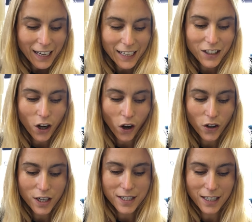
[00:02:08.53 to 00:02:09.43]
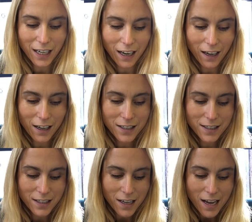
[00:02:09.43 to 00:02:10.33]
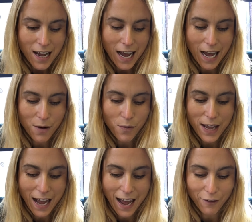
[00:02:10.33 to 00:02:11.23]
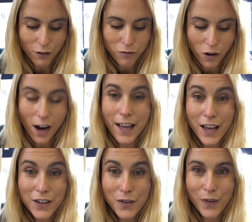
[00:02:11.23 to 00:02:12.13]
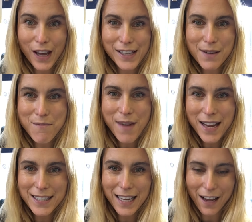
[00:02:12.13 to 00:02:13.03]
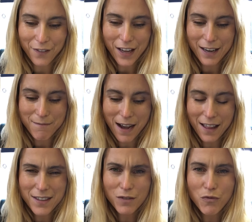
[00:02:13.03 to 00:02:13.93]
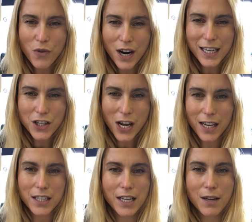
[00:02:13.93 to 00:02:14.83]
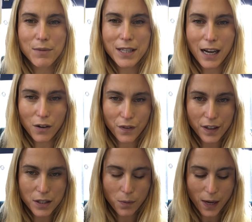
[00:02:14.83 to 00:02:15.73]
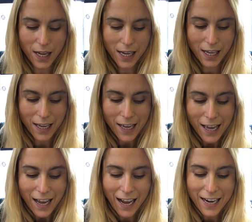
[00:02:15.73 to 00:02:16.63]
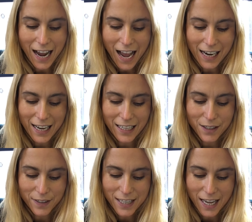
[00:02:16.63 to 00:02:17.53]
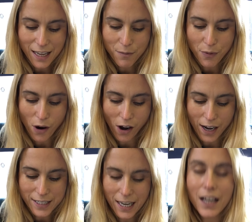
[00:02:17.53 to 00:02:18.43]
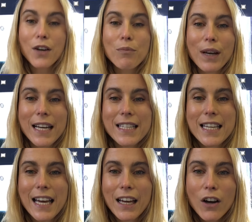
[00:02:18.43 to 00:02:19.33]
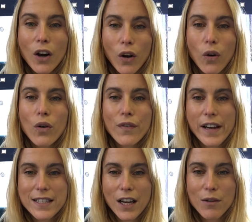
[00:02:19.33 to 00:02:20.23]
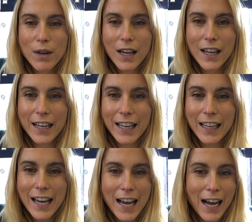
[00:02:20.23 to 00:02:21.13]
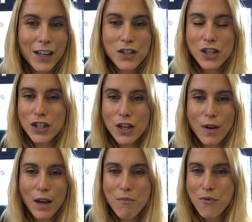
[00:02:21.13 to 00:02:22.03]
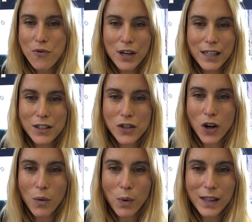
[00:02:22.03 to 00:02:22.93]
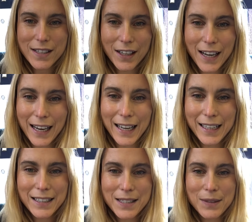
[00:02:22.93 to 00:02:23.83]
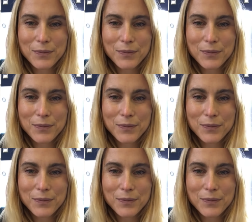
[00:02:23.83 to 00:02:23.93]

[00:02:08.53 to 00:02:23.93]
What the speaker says: In Conker's class, we have Ryan for his amazing effort in maths and really challenging himself this week, and Alex for taking pride and completing all of his home learning and just doing a brilliant job. Well done, Alex.